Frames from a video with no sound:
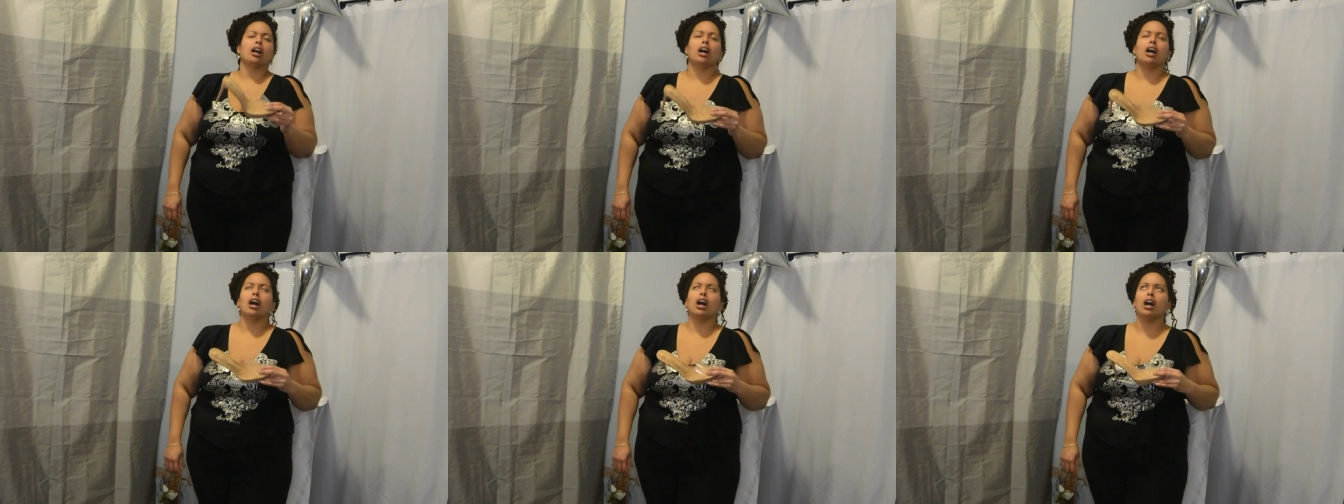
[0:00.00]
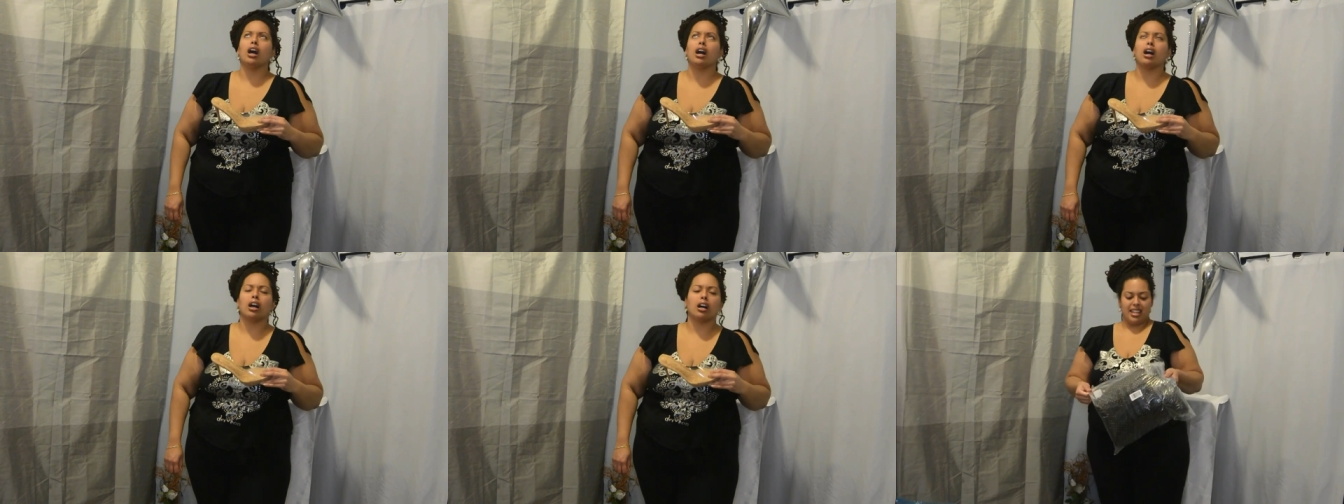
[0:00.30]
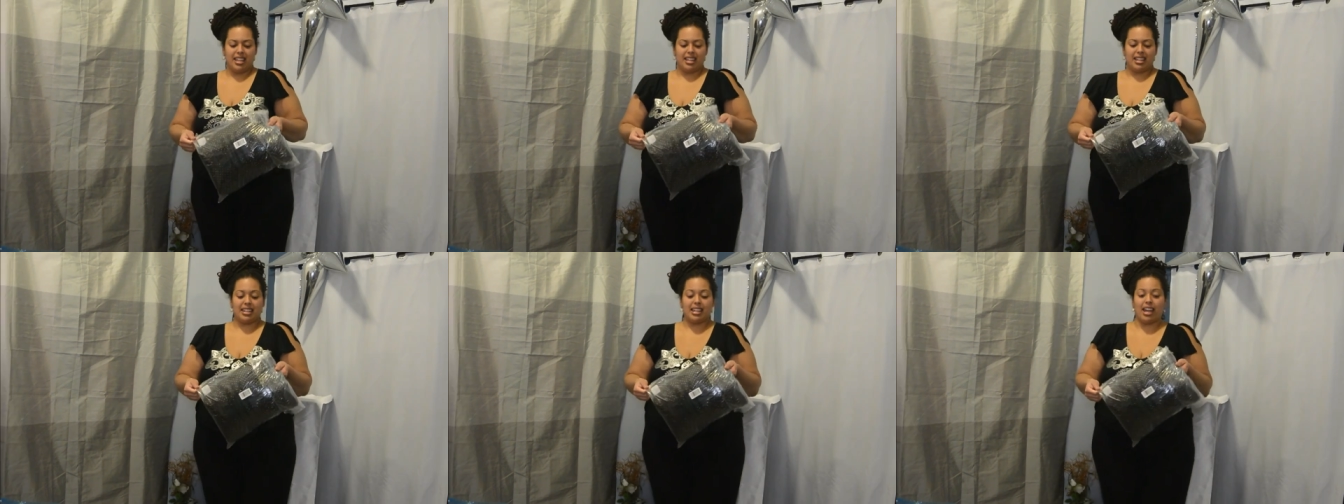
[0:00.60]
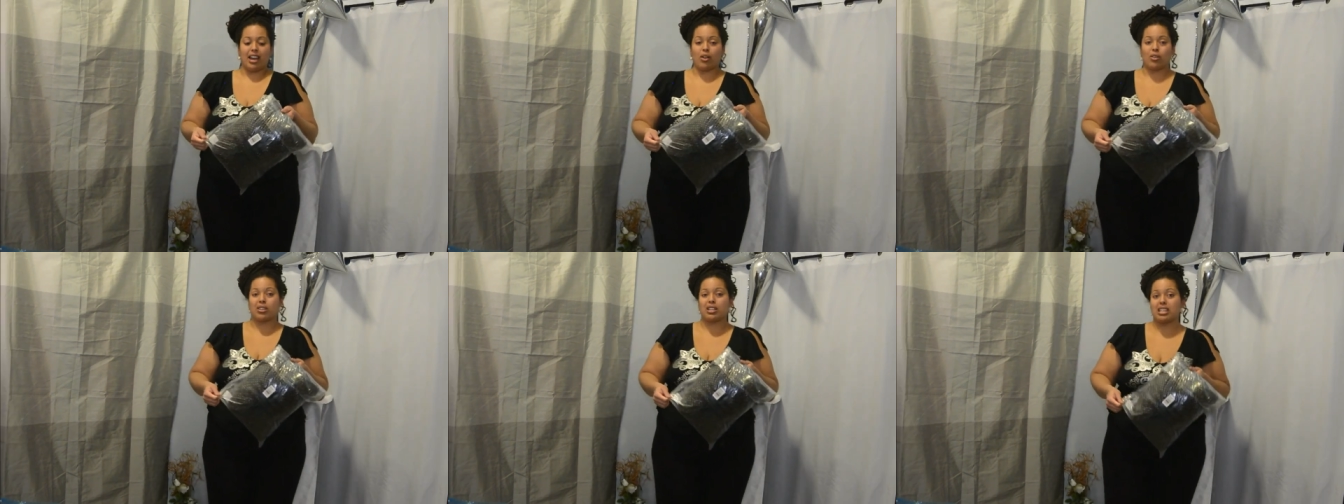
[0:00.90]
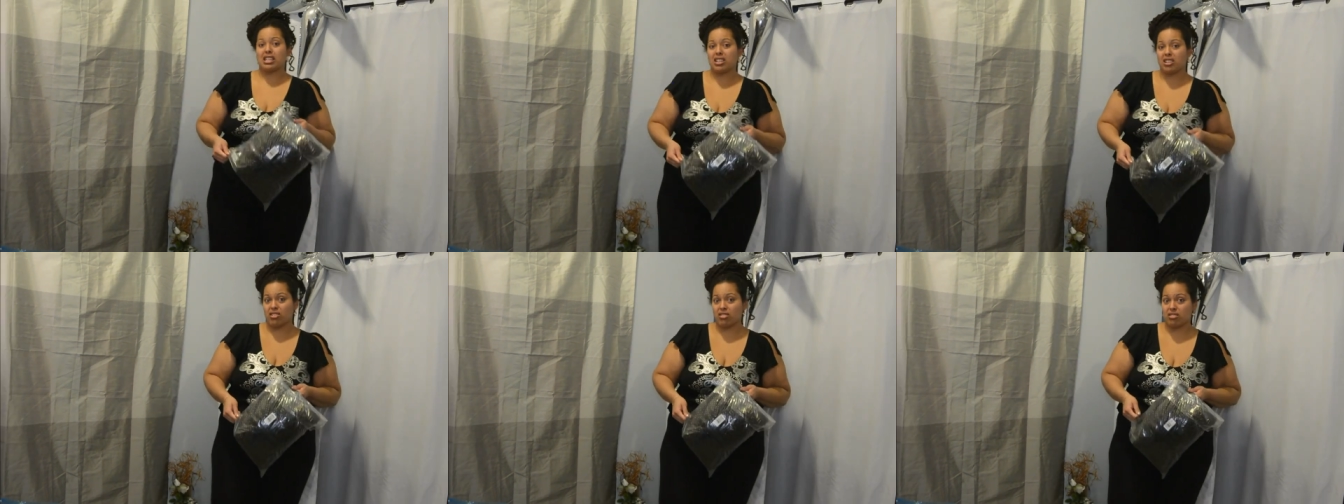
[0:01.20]
Oh, now
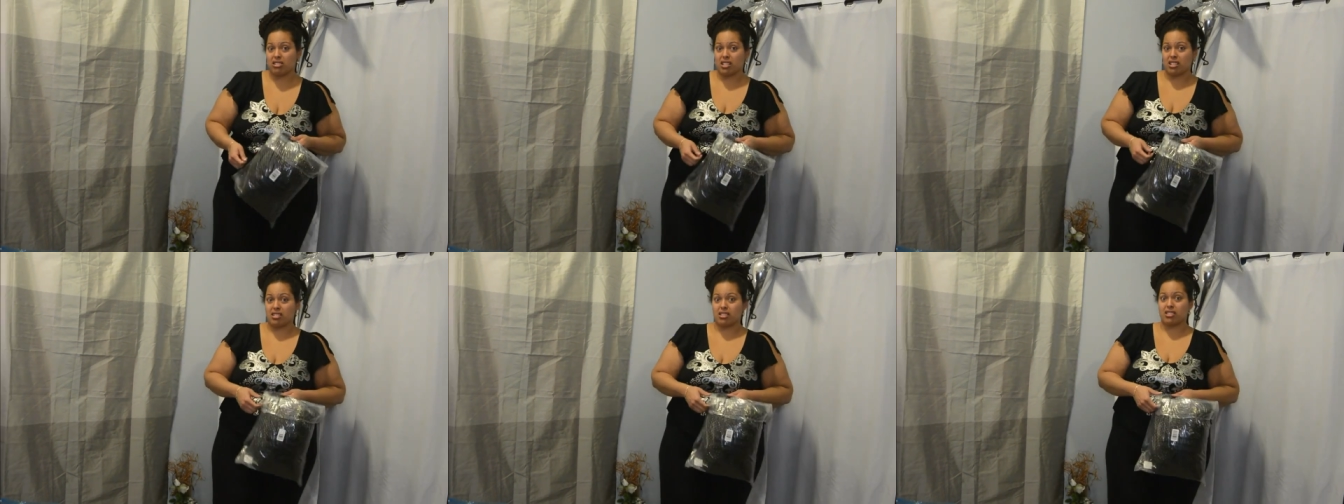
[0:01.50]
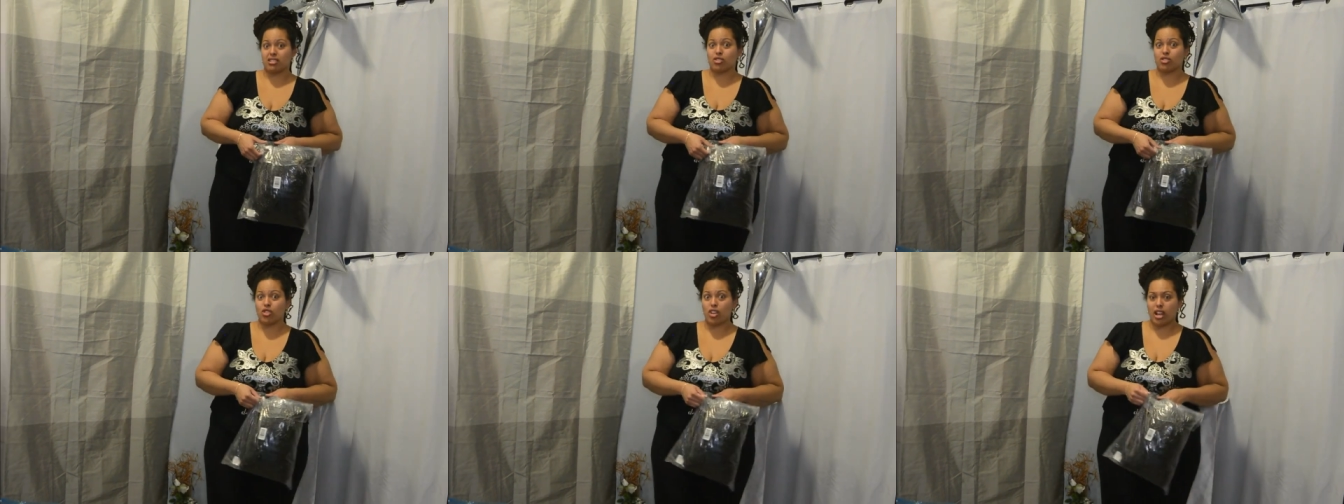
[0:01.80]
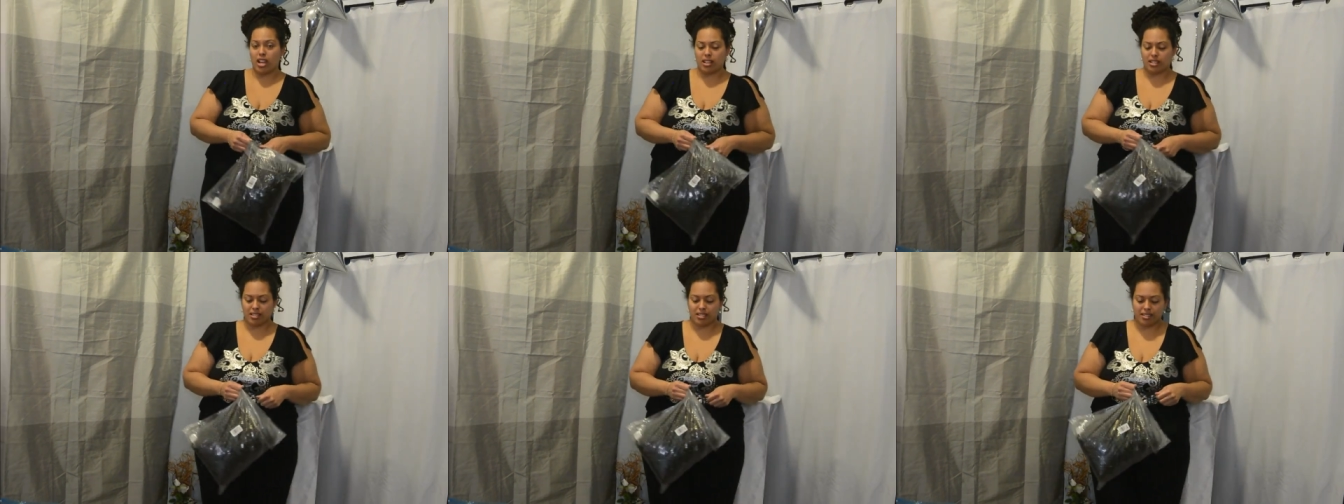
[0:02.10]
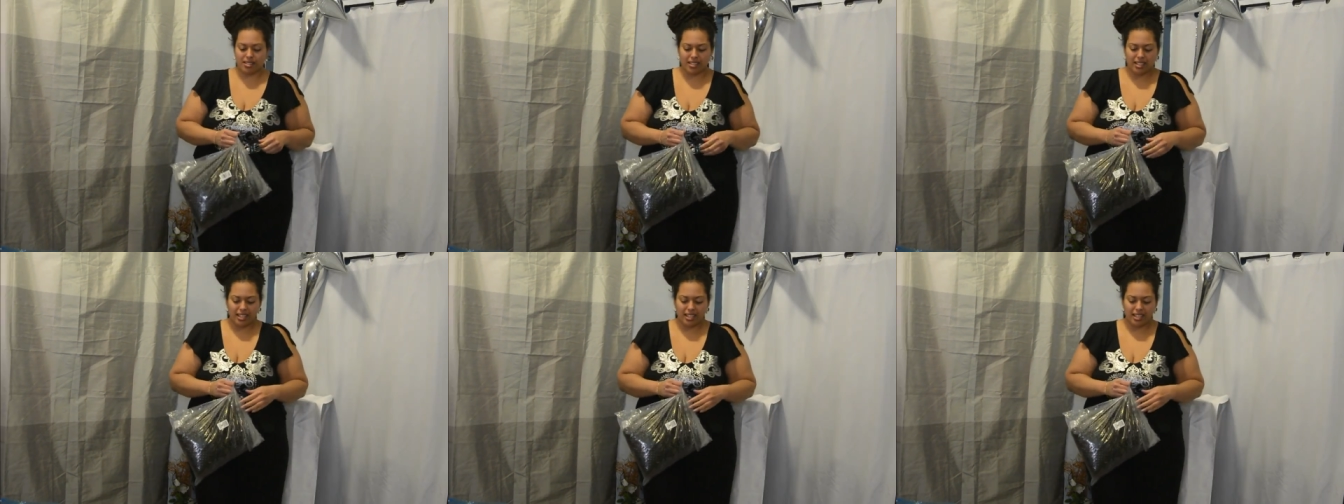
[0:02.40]
here is the dress.